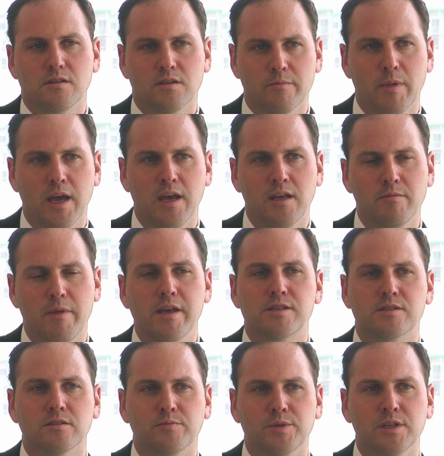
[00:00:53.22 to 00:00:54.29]
Demand may
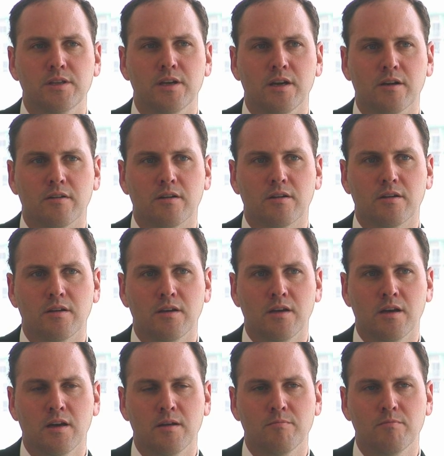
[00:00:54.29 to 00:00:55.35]
still be there,
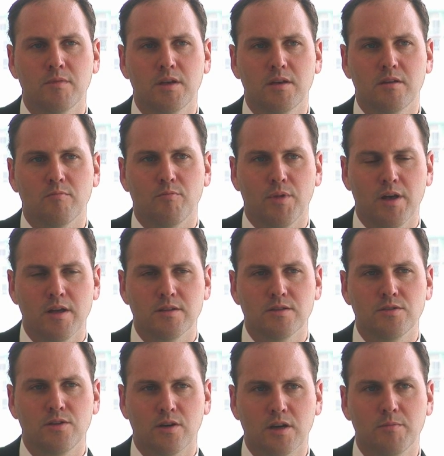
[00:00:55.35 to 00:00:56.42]
um, but
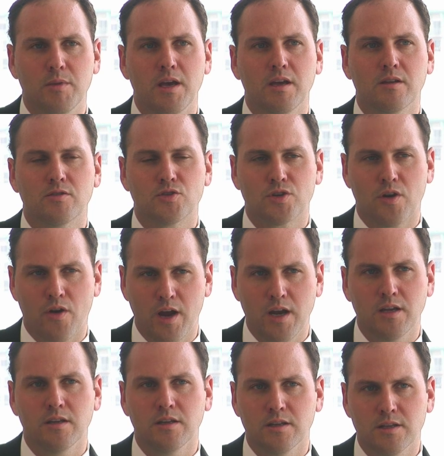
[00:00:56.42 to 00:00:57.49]
you're going to make
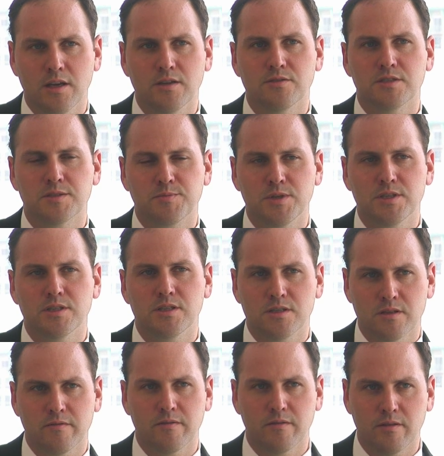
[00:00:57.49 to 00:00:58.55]
trade in endangered
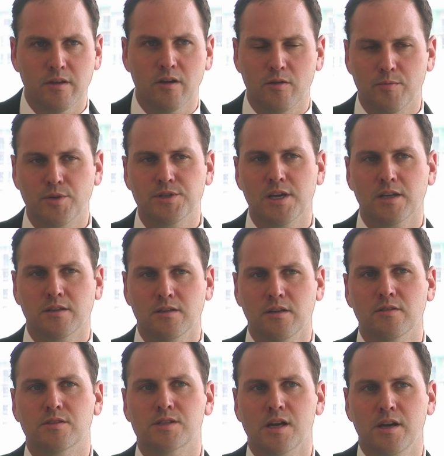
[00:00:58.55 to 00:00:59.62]
species of, that are protected
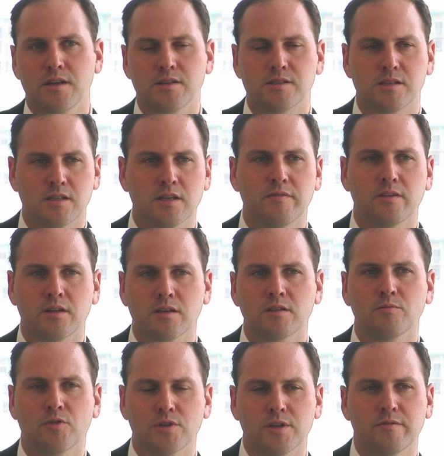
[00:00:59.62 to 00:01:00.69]
under CITES
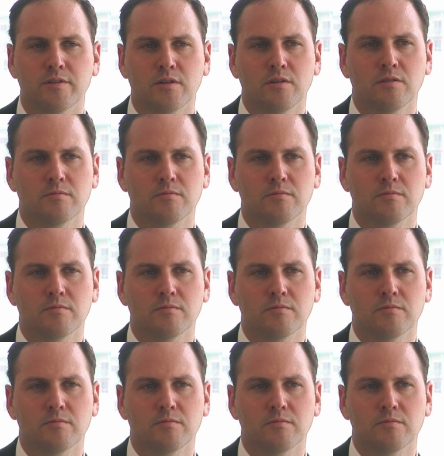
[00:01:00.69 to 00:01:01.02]
significantly more difficult.